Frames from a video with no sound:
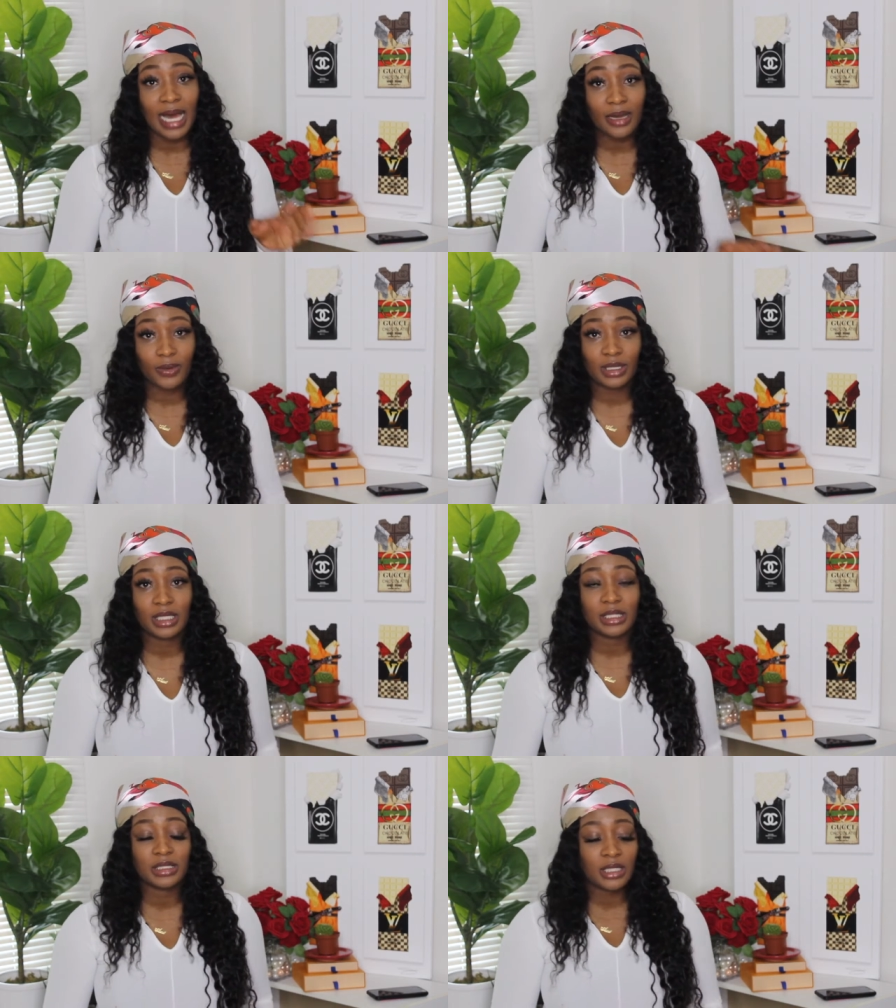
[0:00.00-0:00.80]
block
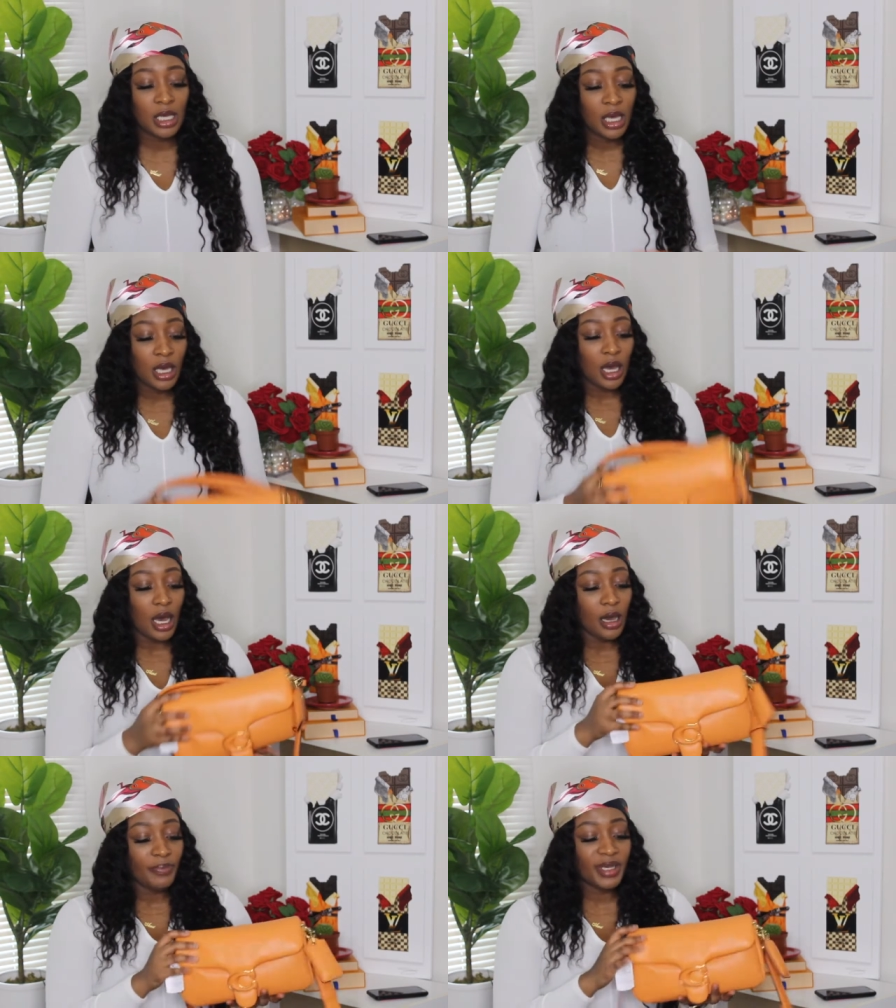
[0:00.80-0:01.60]
with this.
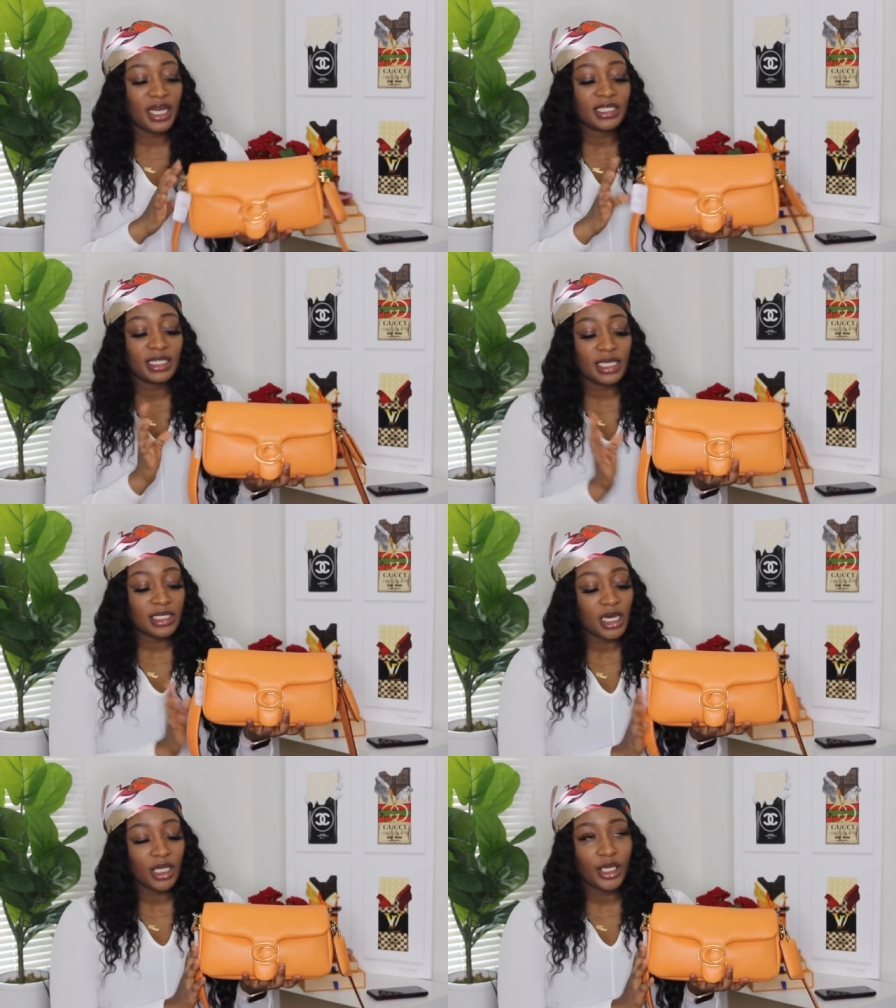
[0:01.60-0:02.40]
Um, because of
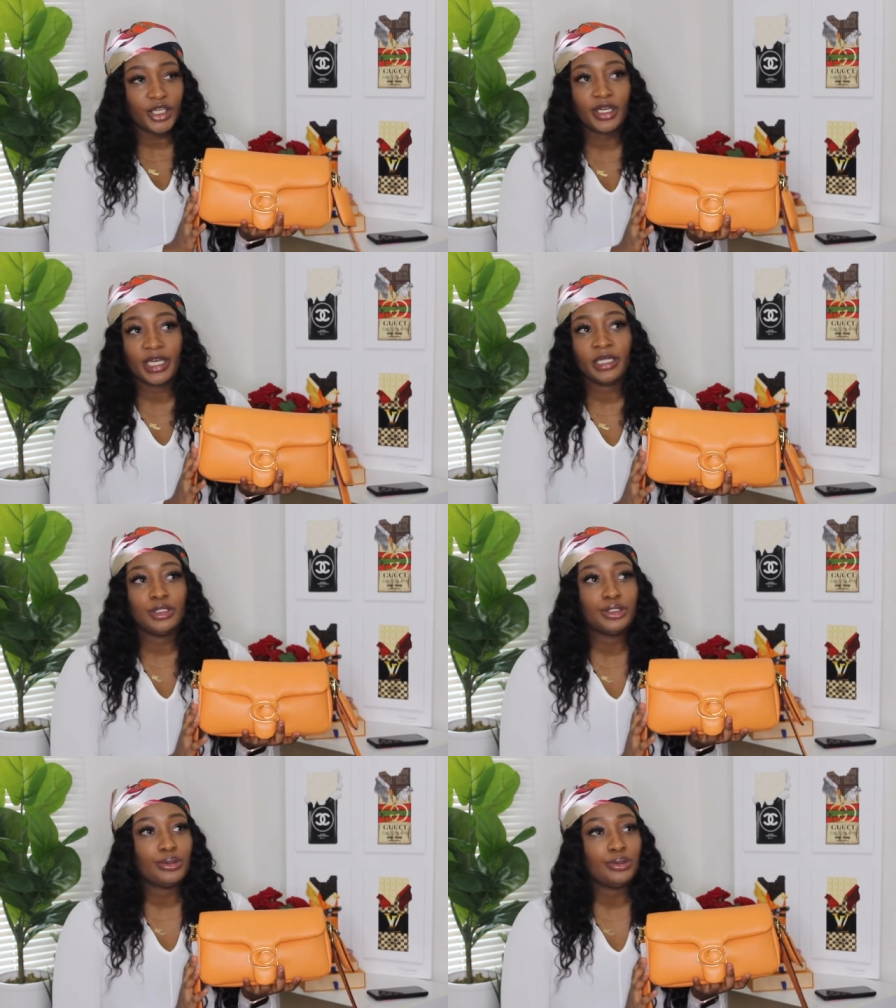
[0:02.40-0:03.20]
this color, you
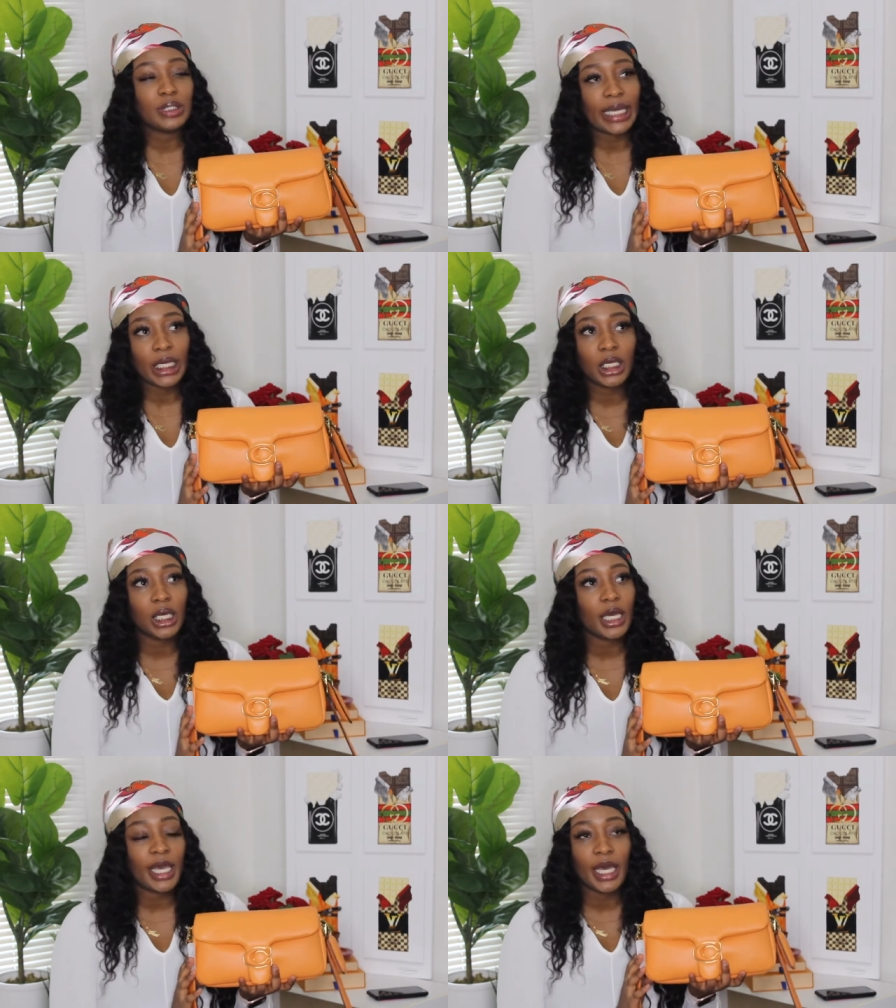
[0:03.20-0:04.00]
can do like
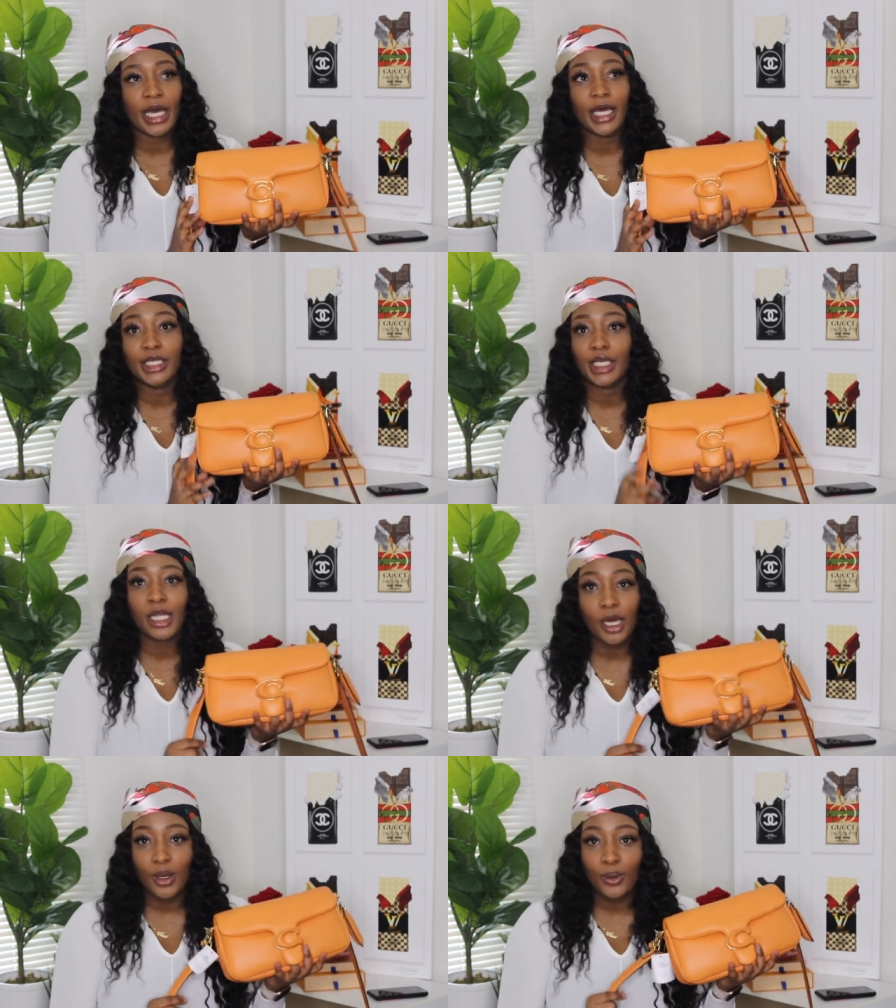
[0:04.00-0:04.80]
a
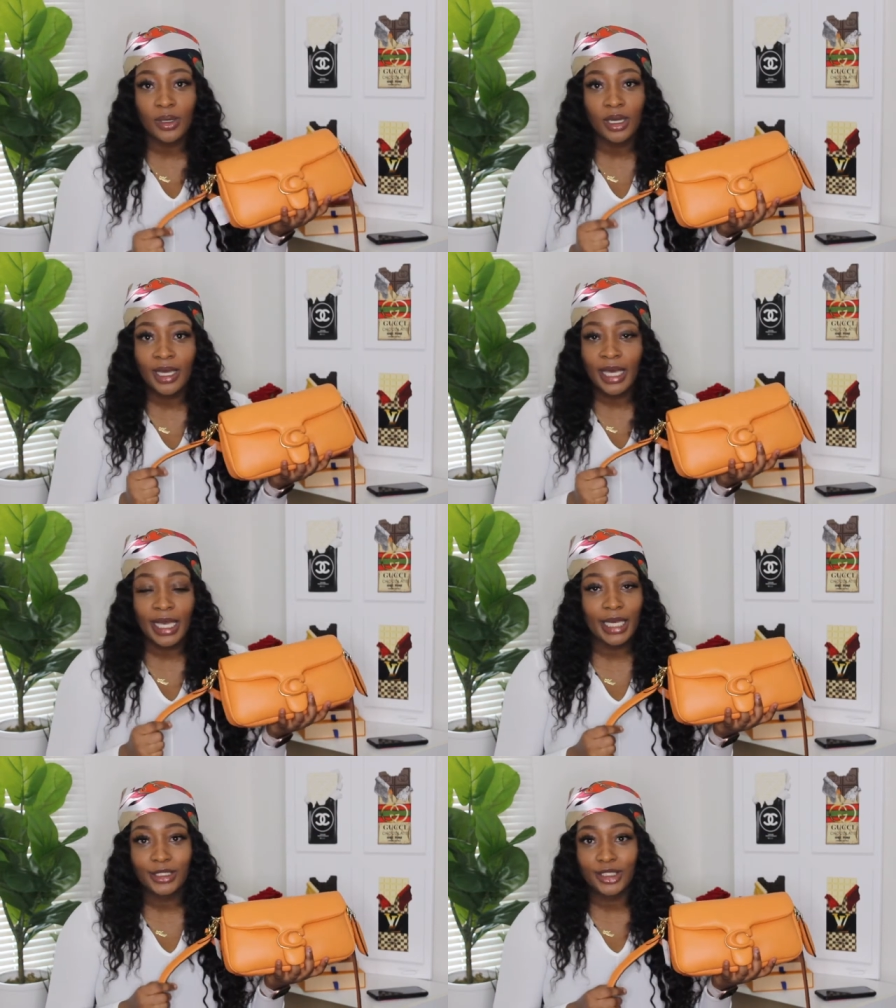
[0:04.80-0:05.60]
yellow
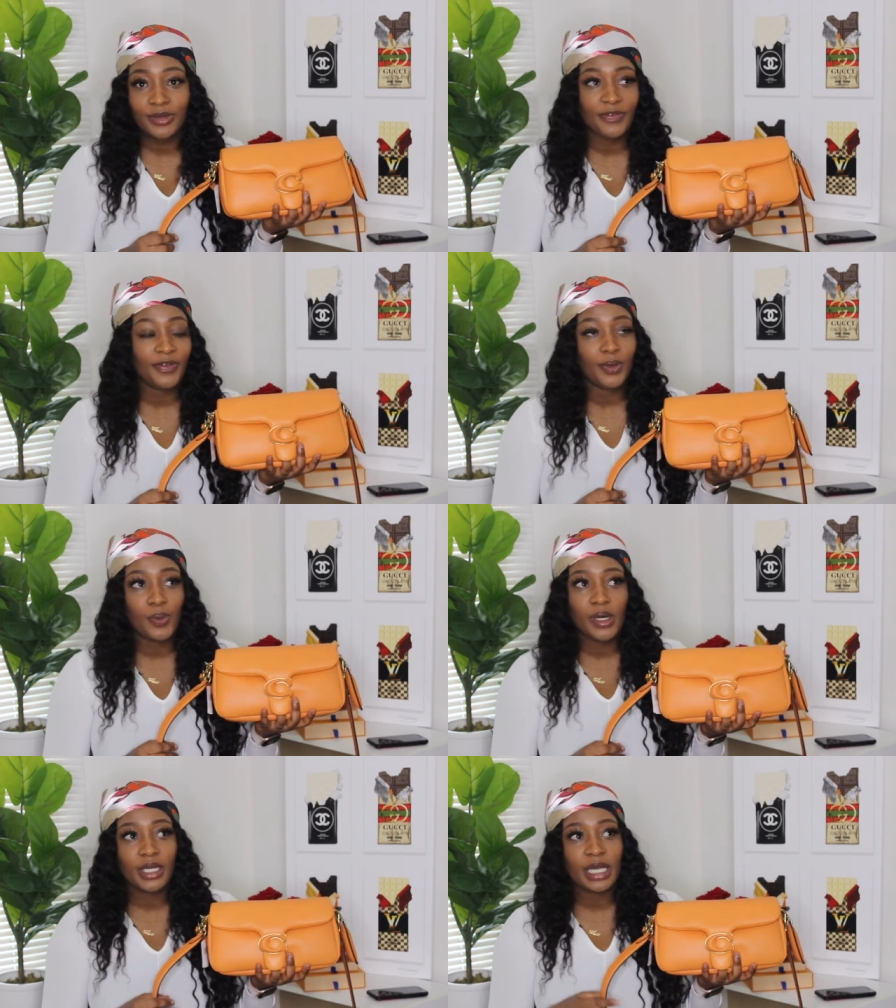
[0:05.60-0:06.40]
handle if you
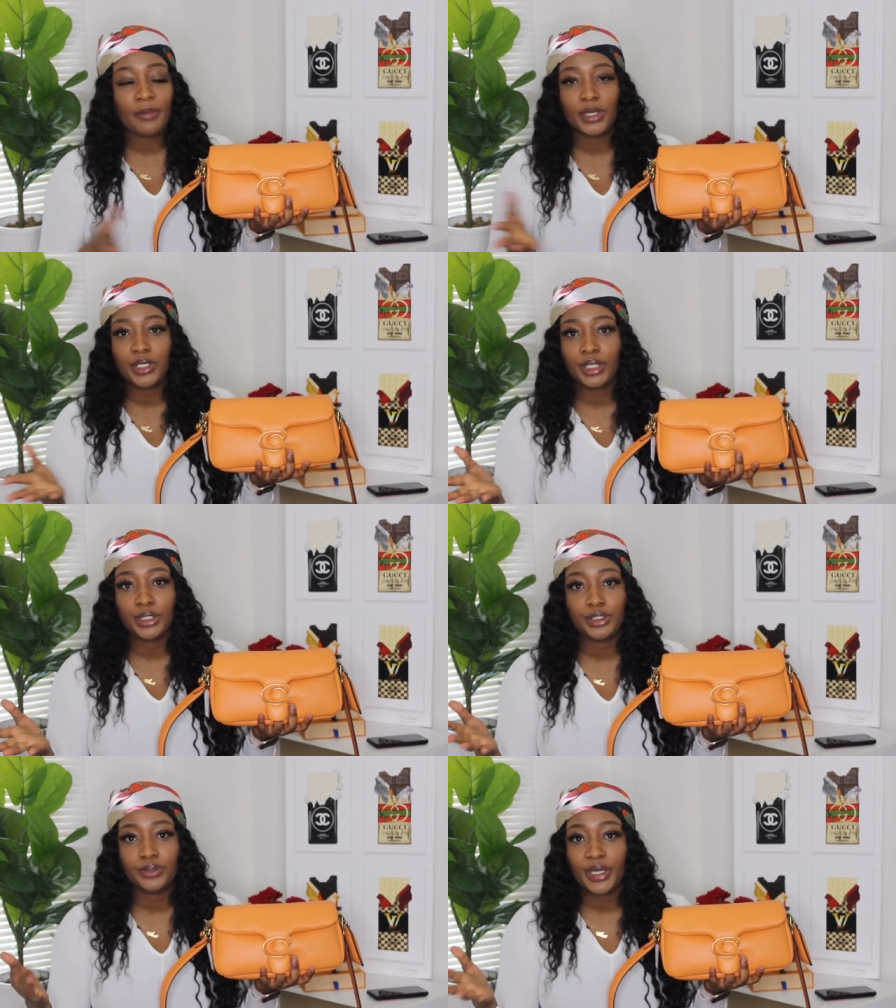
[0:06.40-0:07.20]
want. I mean, you
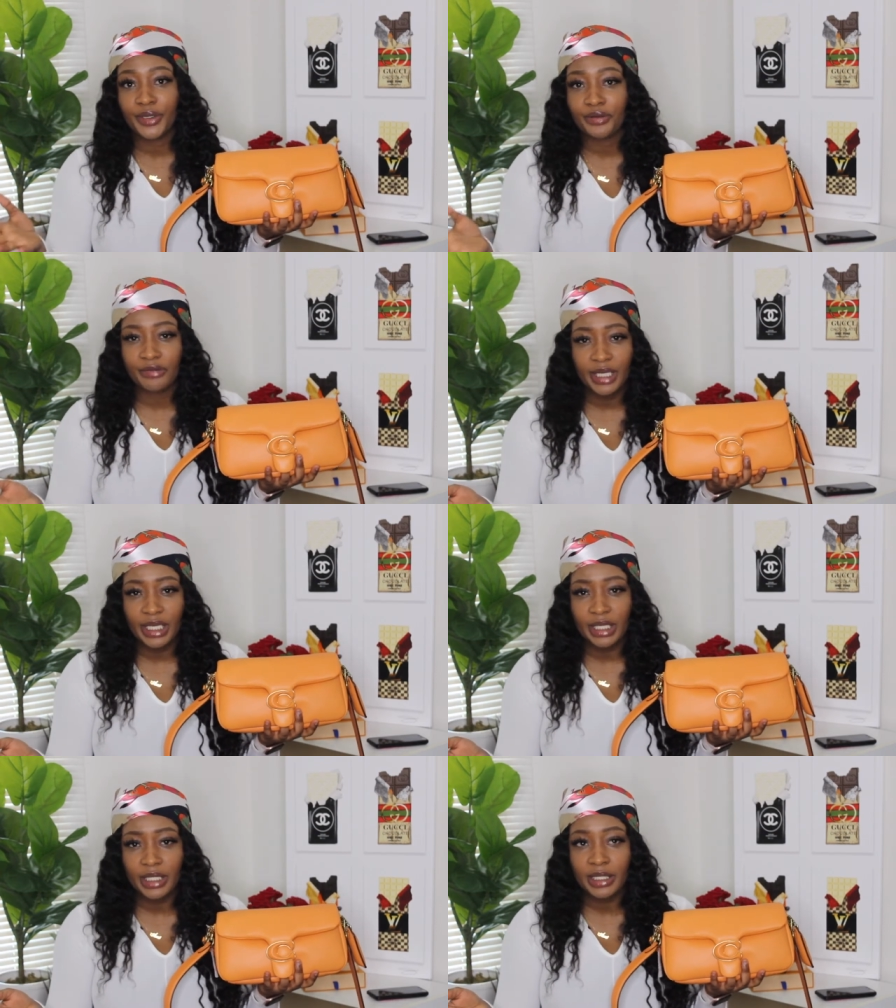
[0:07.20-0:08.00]
could do a
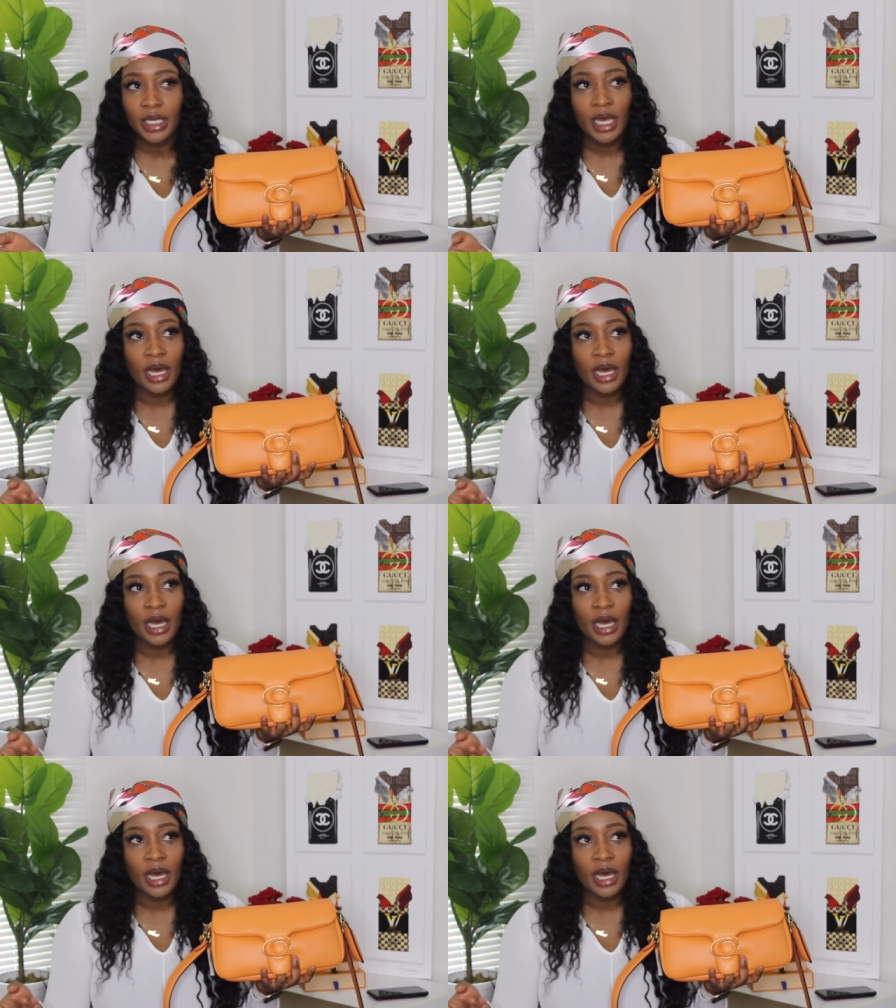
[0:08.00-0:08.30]
green,